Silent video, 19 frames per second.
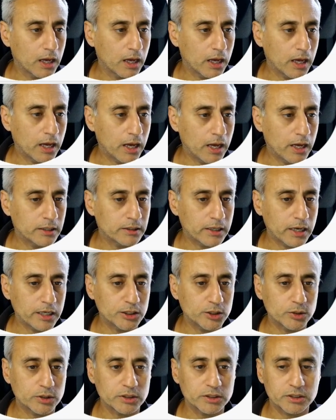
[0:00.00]
And as
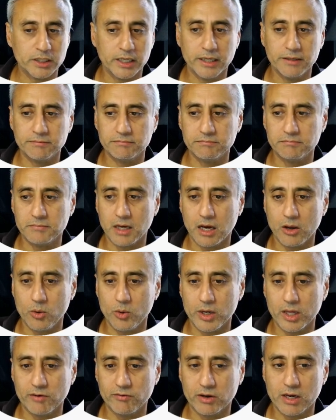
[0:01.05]
you can see, I already
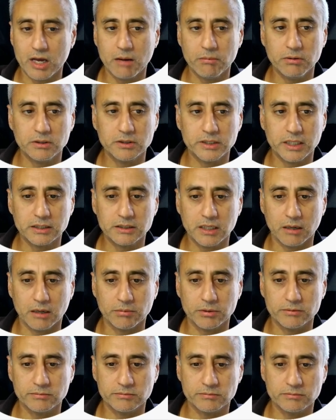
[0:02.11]
have a couple set up.
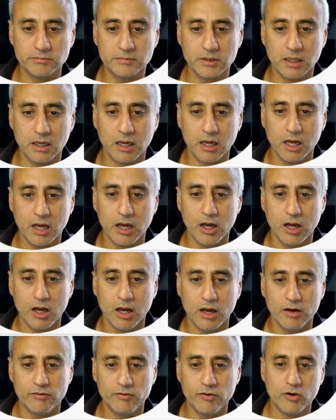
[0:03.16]

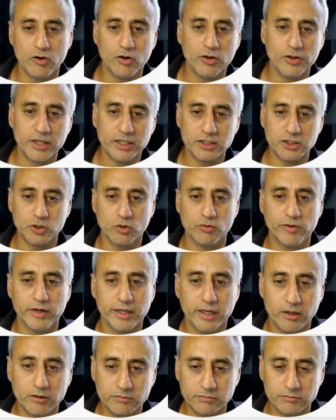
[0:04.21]
For this short
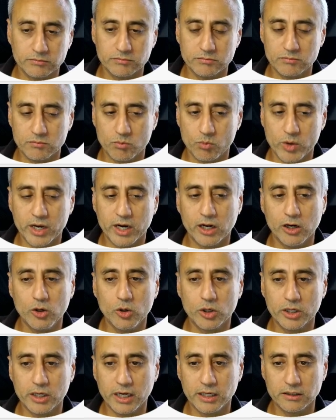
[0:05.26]
video, we're going to
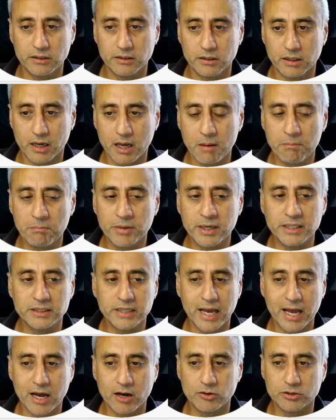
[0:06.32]
look at the Companies
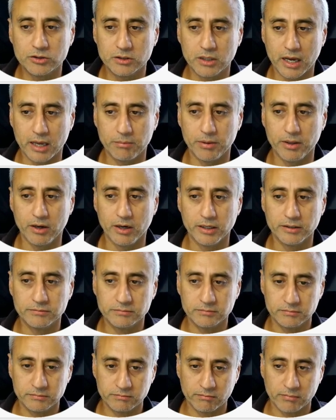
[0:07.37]
House API.
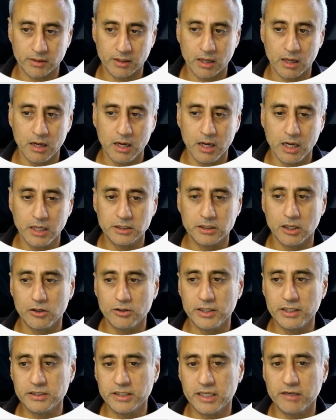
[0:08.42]
So
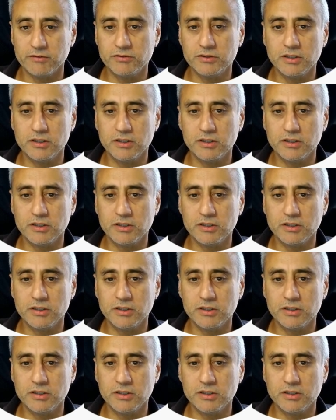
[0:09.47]
this gives the